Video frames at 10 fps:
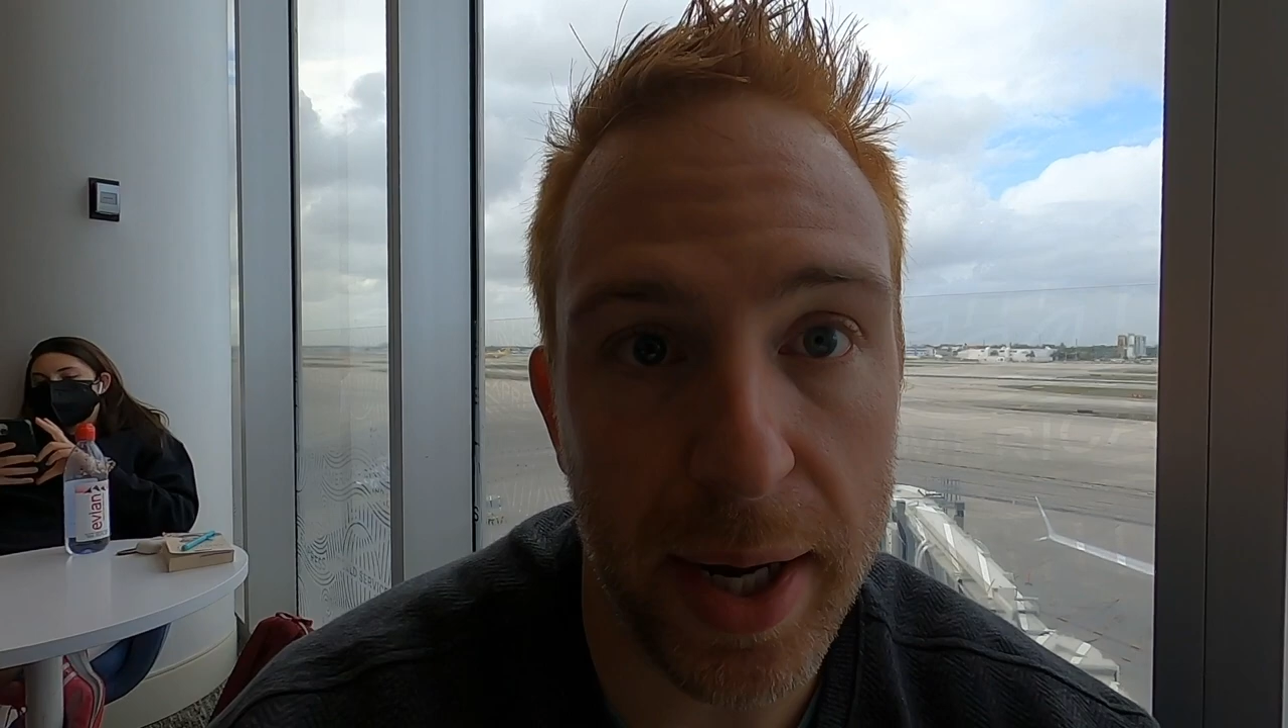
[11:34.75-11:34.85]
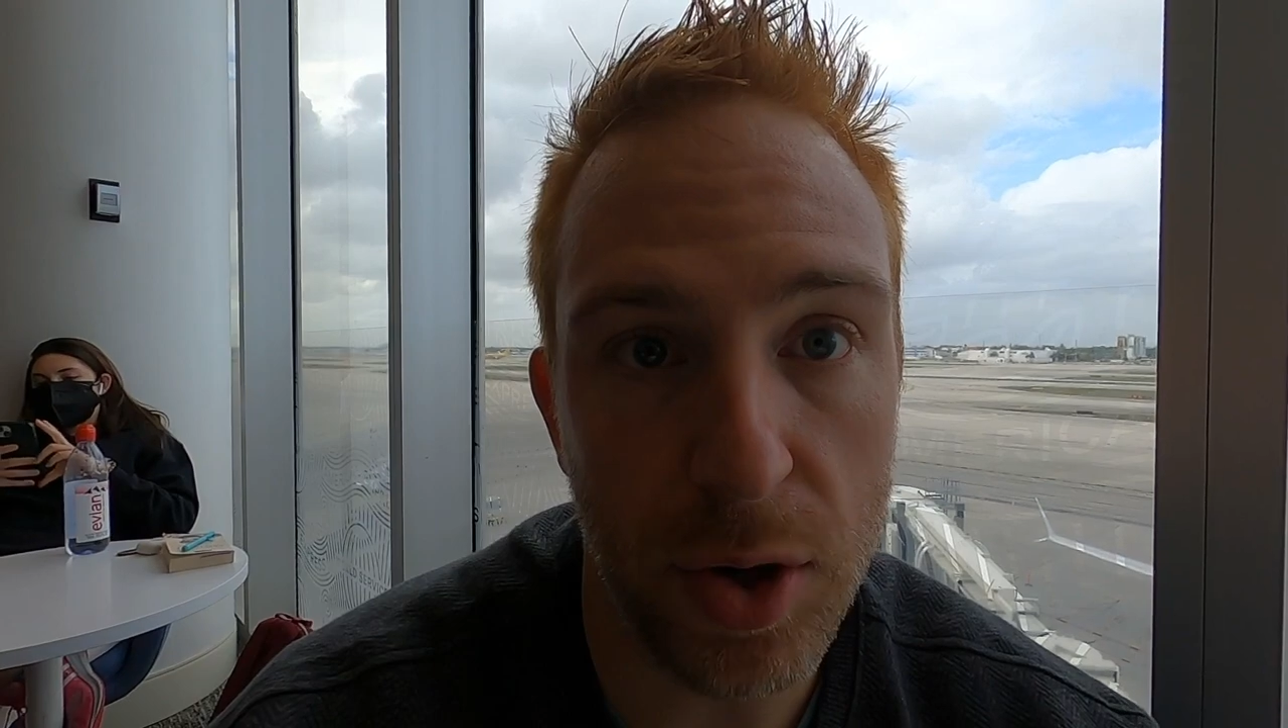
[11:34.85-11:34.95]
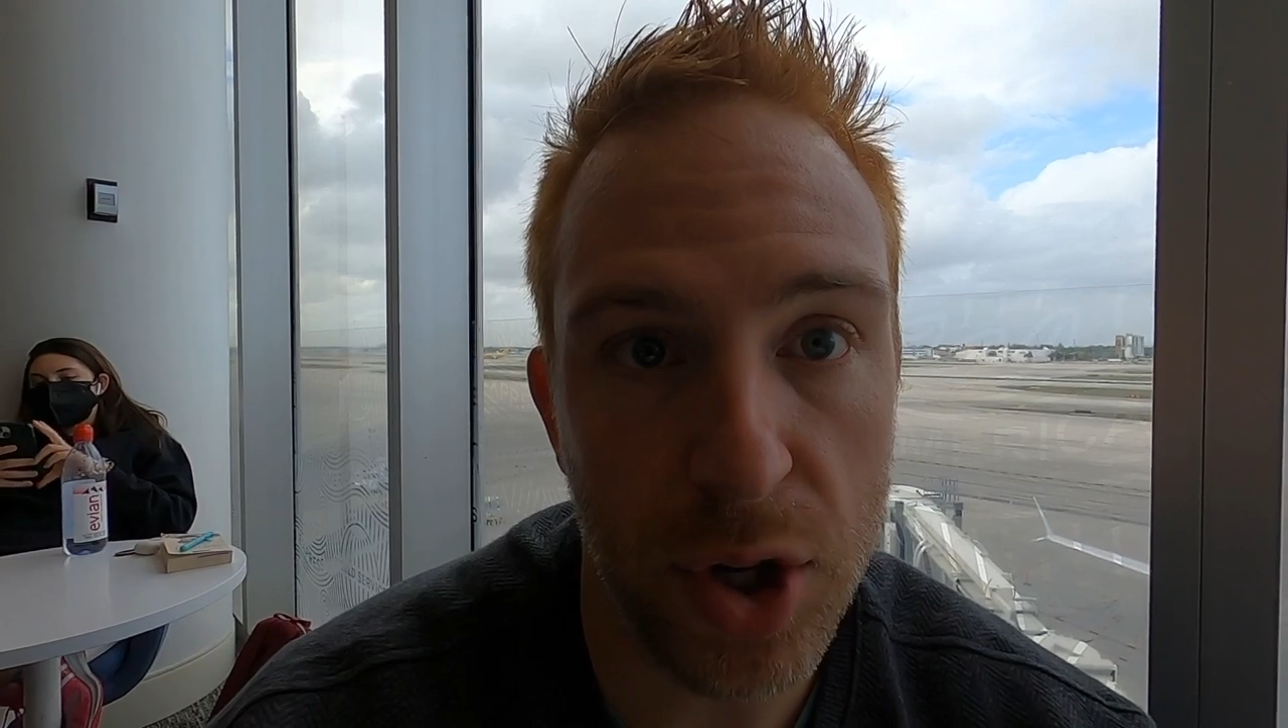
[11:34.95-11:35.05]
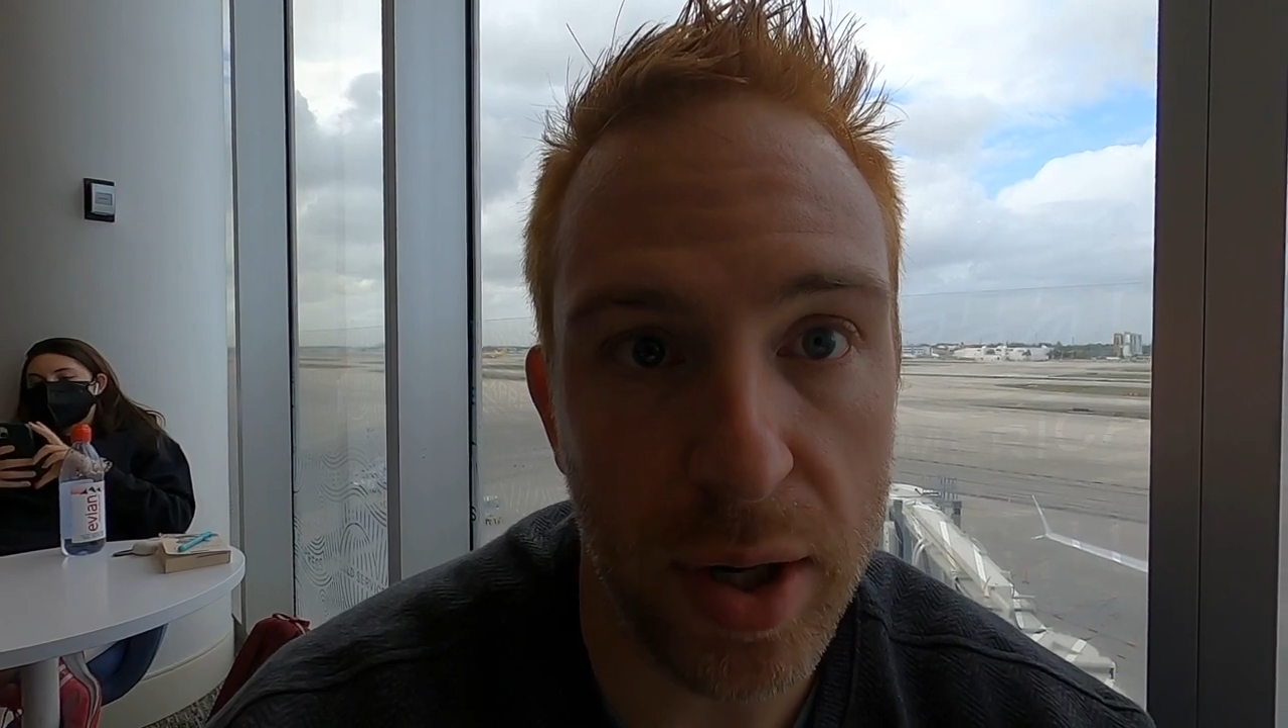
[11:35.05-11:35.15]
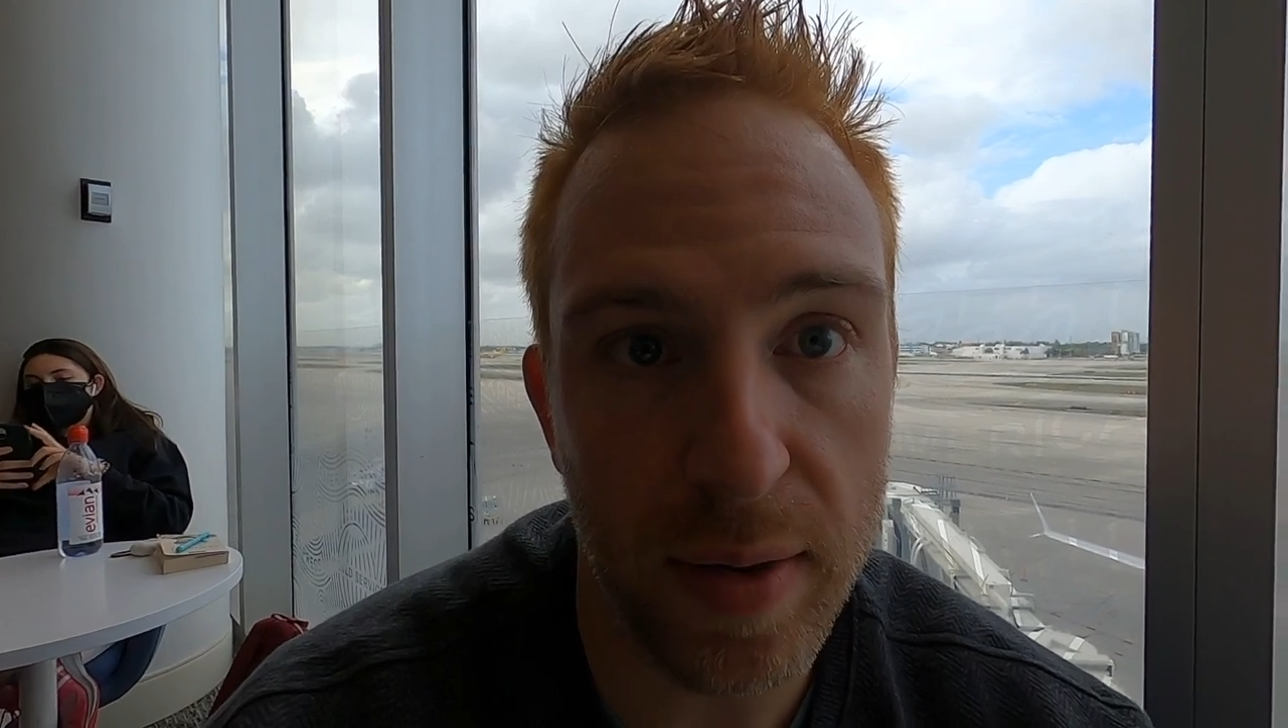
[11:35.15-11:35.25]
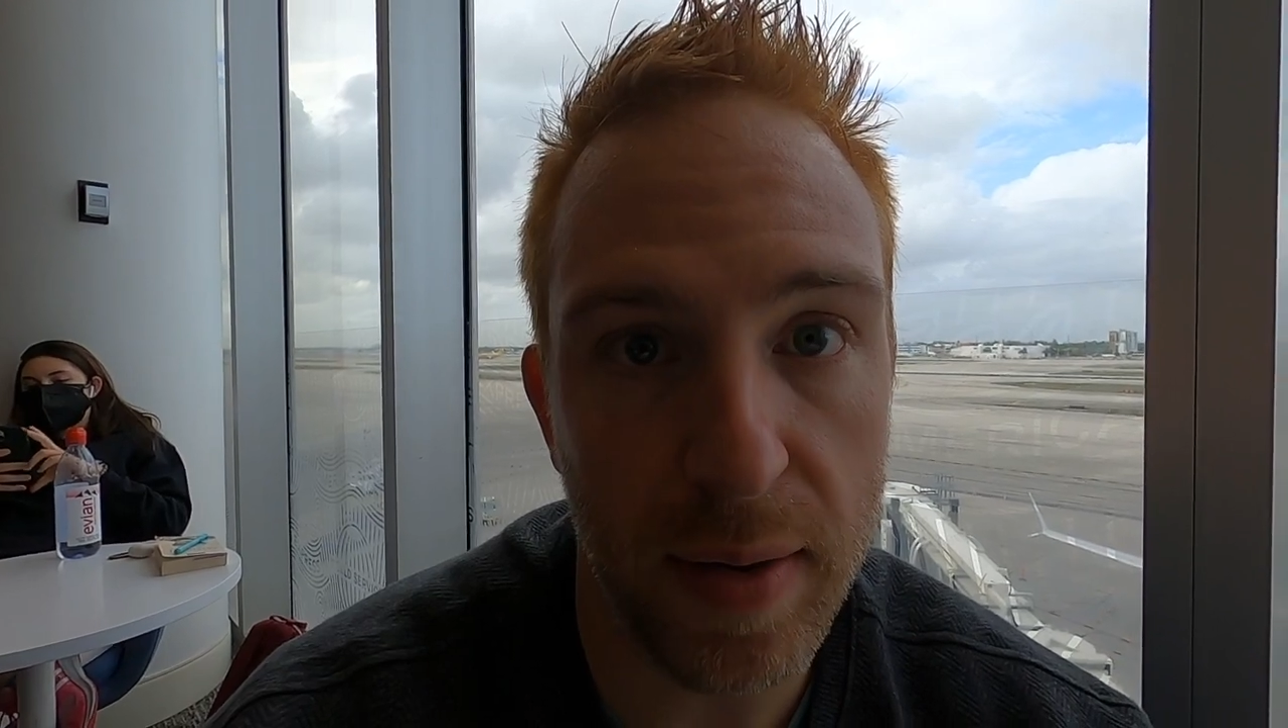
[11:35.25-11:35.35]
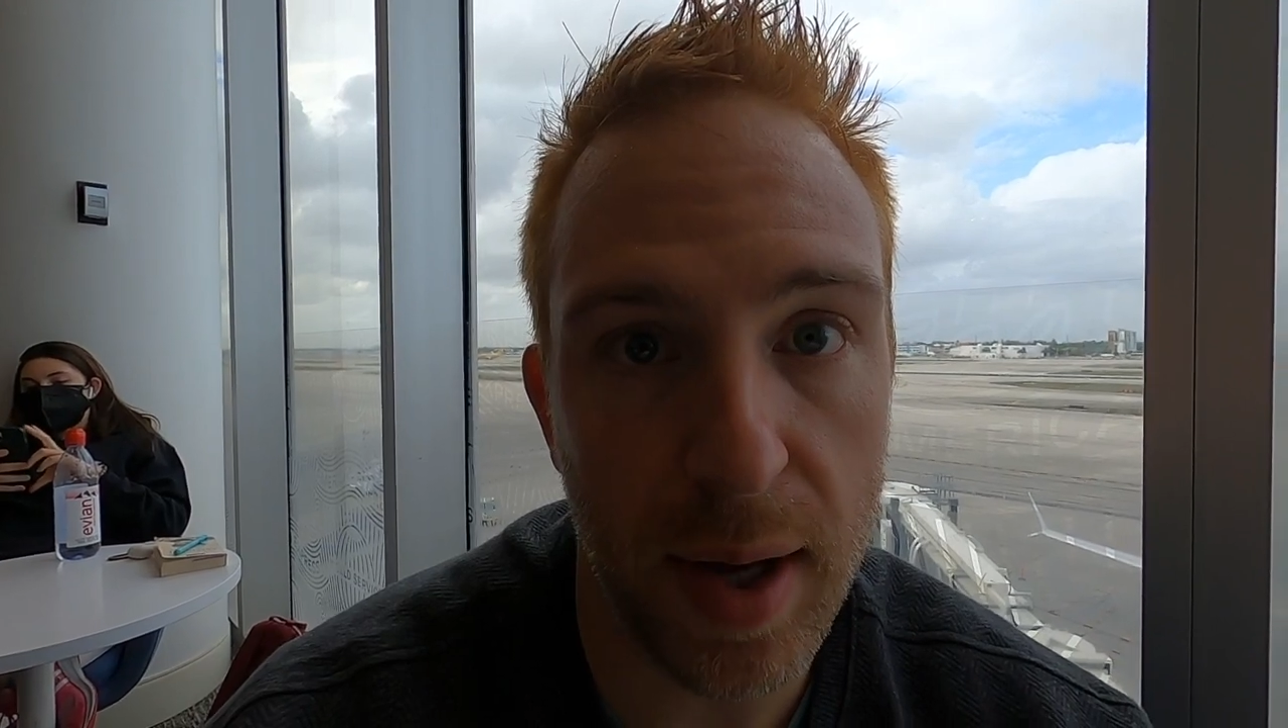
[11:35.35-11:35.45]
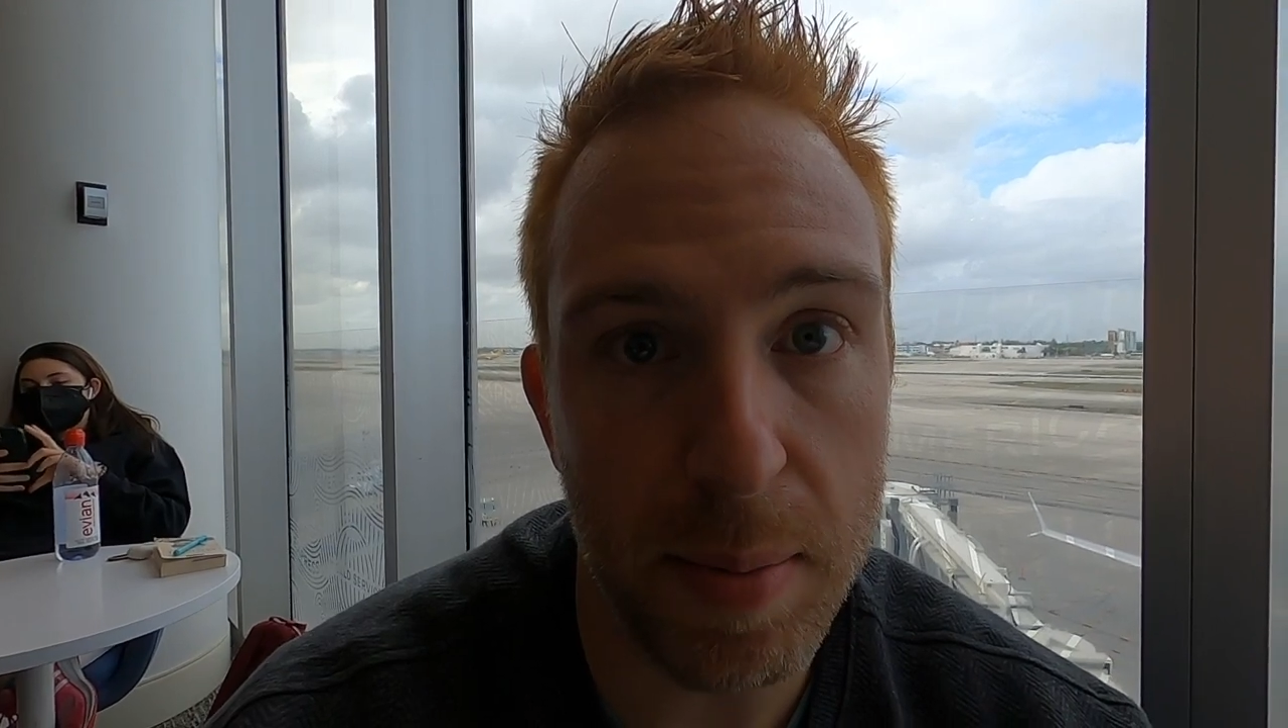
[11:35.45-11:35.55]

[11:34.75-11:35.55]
edges